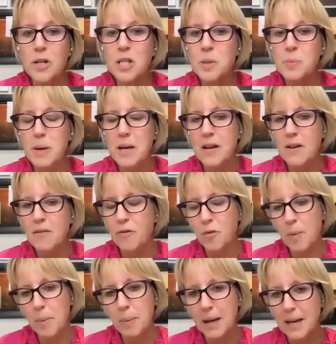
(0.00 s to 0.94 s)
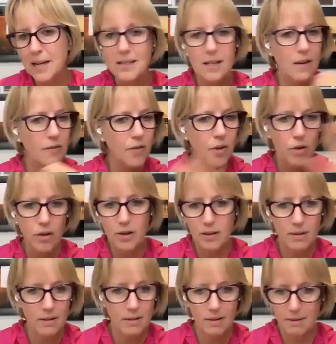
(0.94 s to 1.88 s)
speaking from a place that I've got it
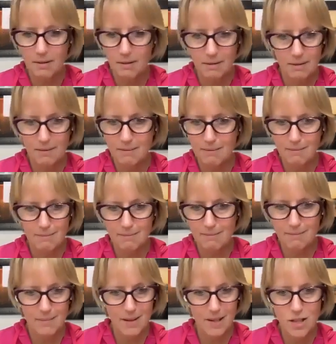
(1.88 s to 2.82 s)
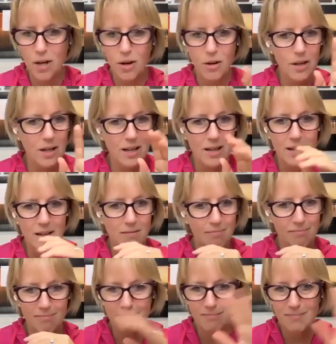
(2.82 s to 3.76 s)
totally
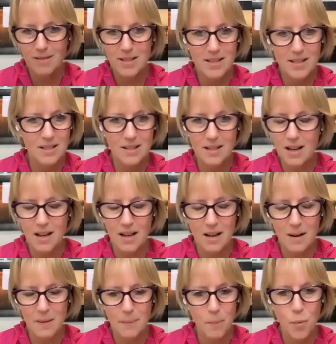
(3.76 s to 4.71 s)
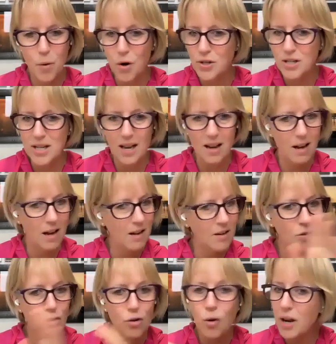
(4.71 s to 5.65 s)
worked out.
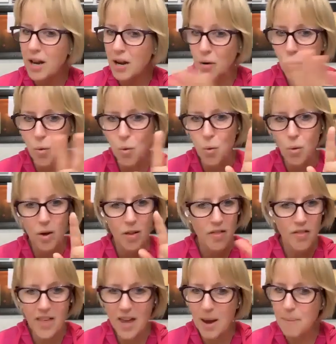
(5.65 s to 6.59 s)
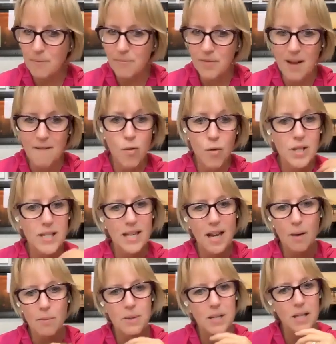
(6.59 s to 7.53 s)
Not at all. That voice
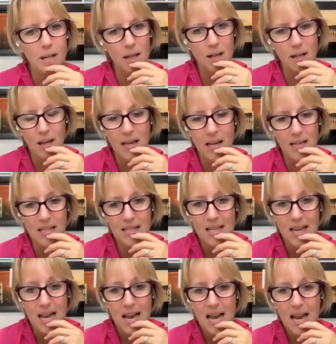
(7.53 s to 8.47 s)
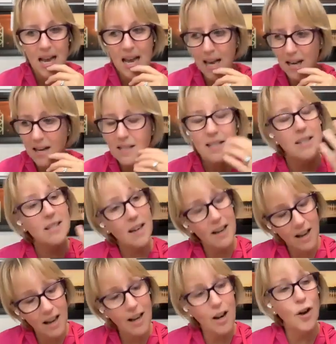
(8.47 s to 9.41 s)
comes in. And it's just like,
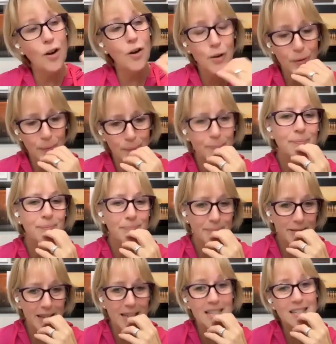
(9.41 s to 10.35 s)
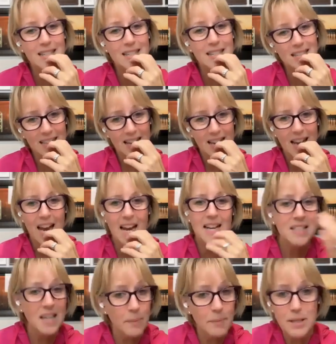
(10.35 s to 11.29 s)
hello, yes.
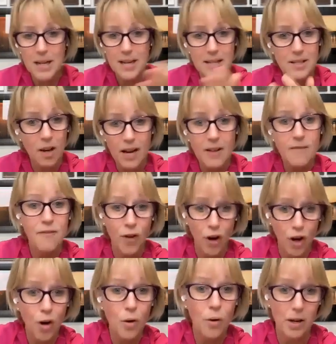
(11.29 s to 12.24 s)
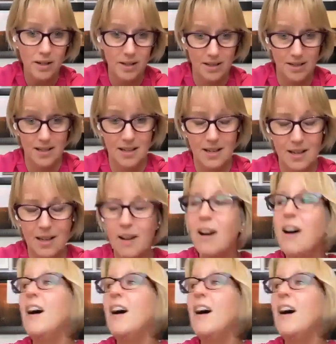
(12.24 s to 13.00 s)
And some days I follow it. Oh,